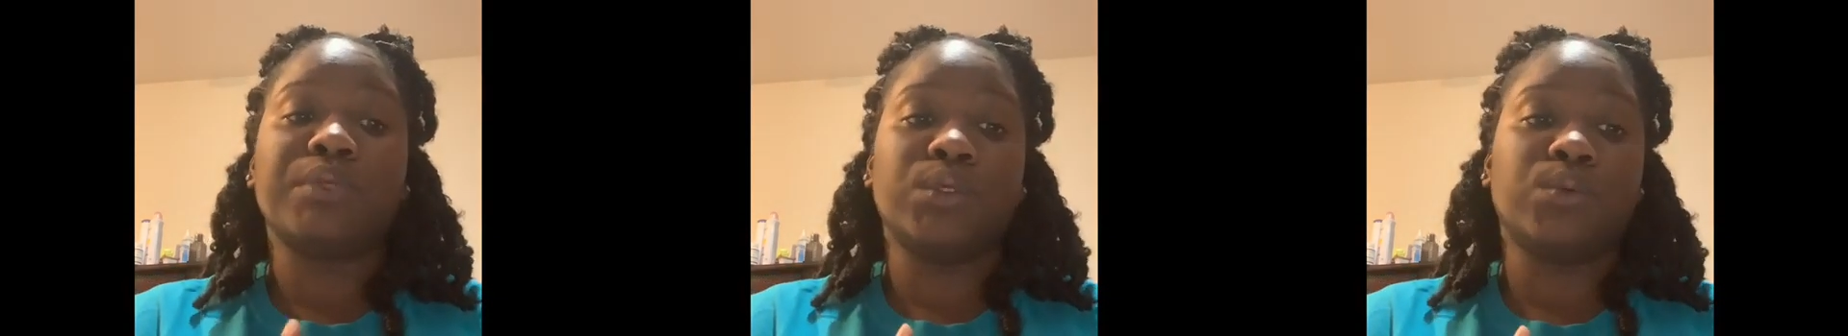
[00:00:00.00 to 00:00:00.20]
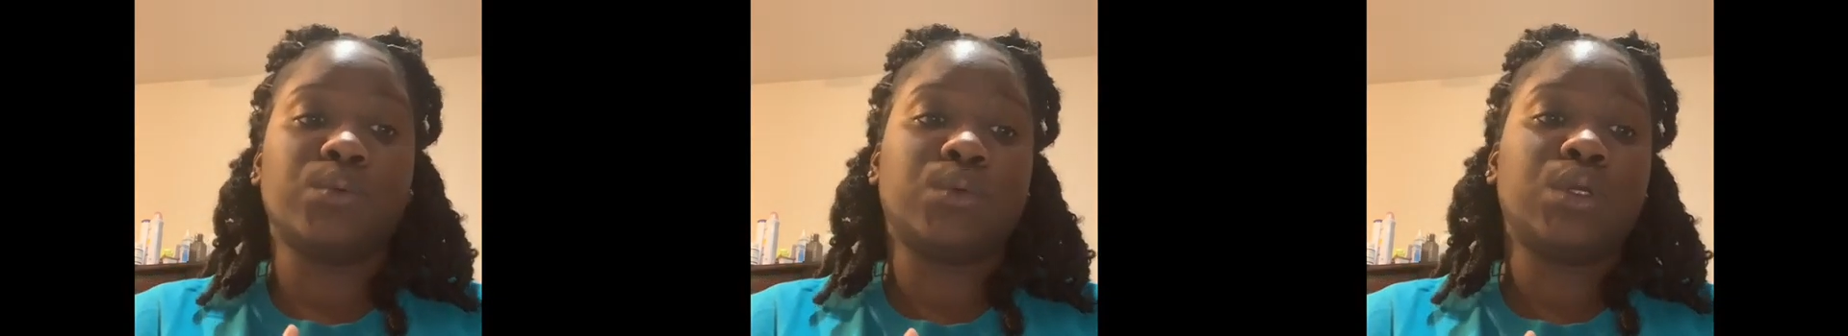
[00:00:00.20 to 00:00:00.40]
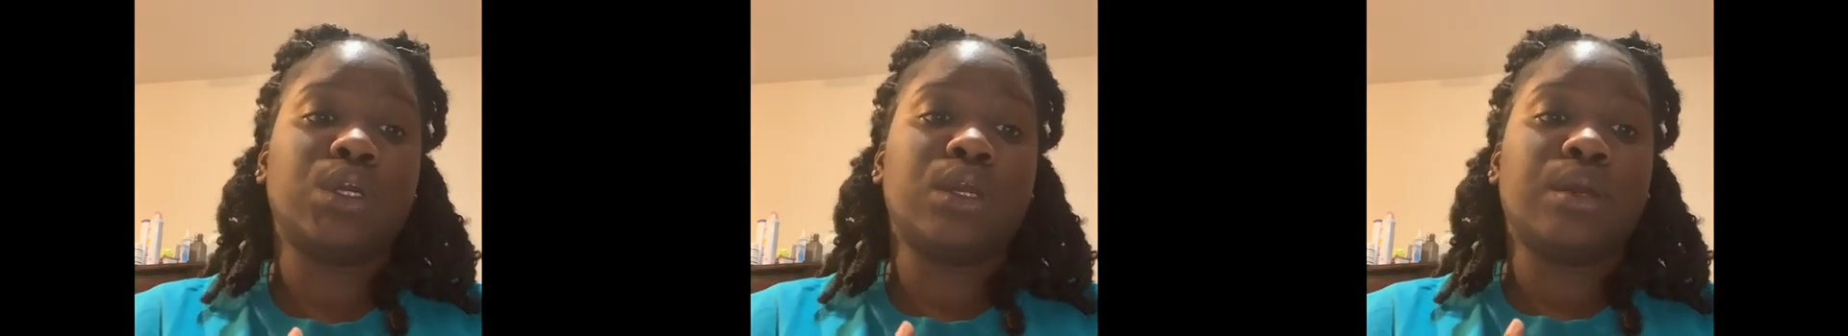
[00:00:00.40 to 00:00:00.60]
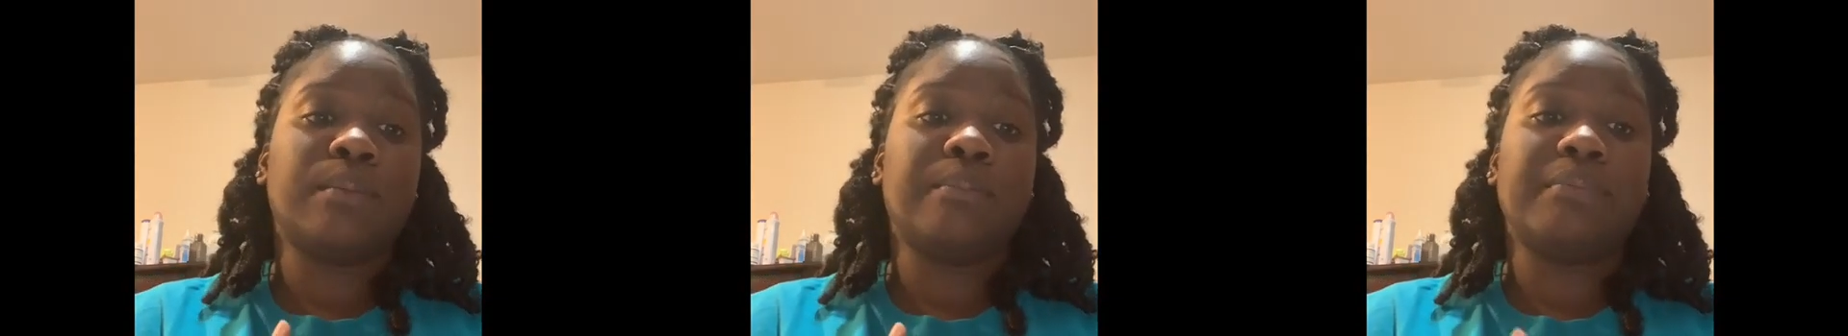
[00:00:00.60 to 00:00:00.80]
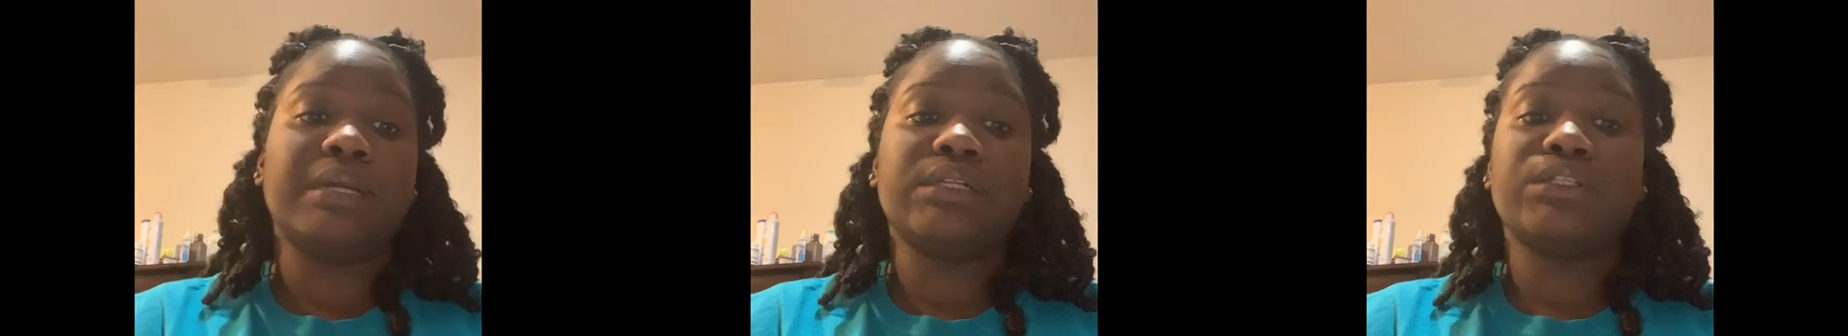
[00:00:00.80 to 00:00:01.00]
you
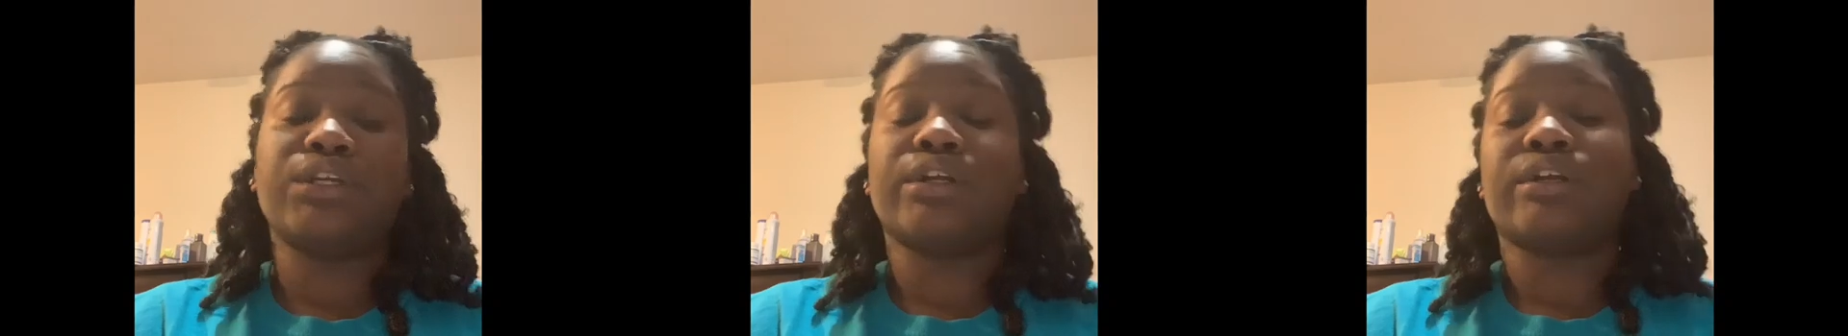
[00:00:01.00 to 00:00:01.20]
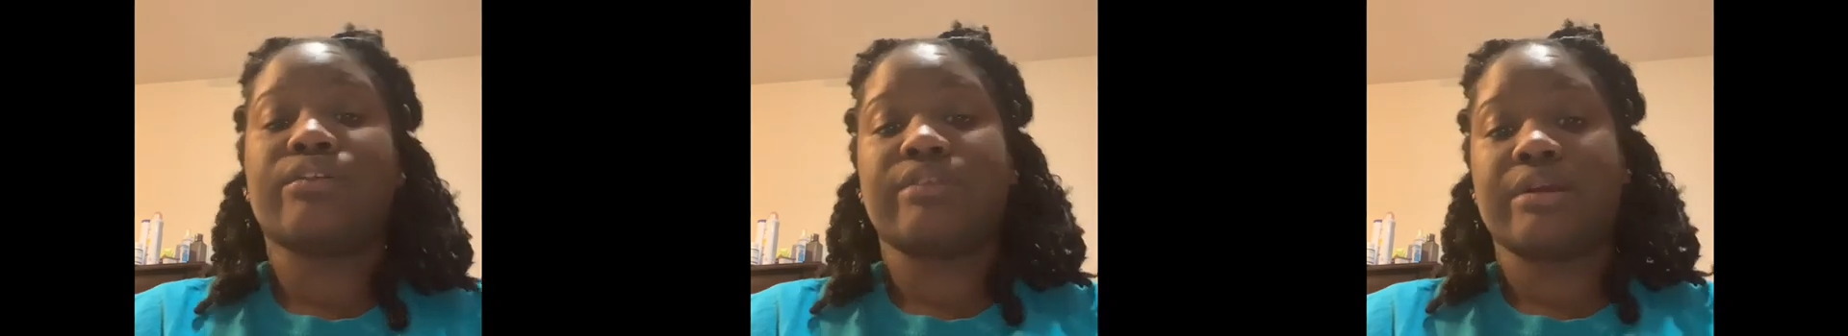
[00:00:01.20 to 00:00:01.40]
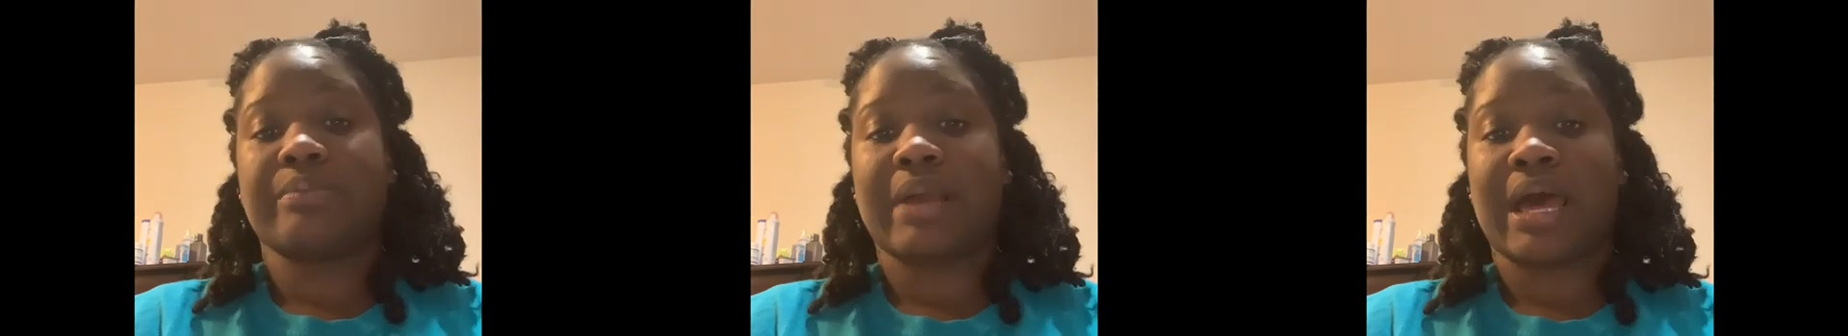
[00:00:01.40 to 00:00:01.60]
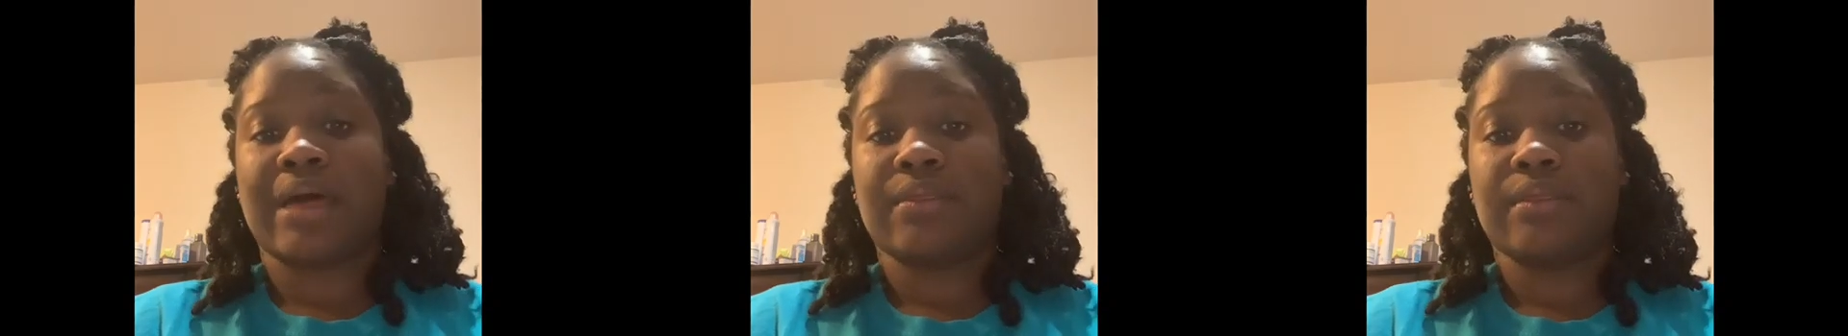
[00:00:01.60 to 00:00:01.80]
build your career path.